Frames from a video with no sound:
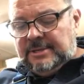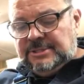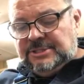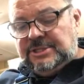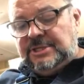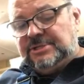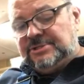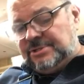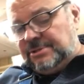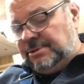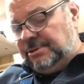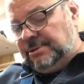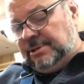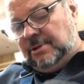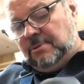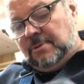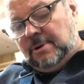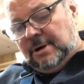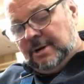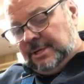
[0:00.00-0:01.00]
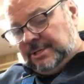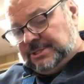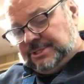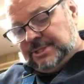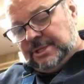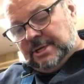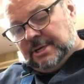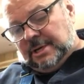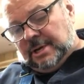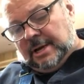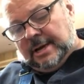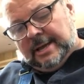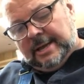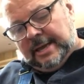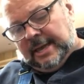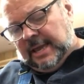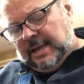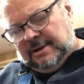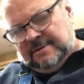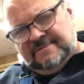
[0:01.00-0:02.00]
She truly was a
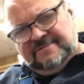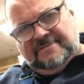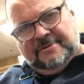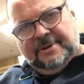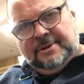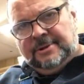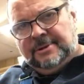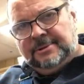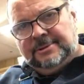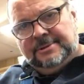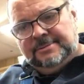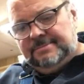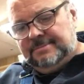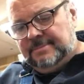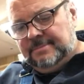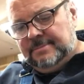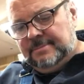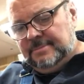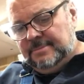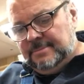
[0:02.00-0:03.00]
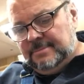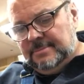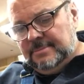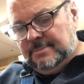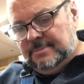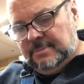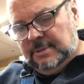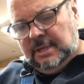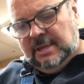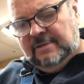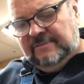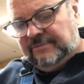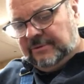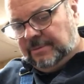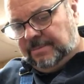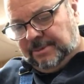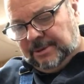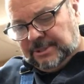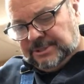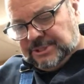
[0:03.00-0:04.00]
hate-filled, evil
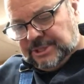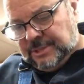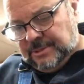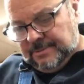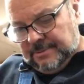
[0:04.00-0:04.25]
person.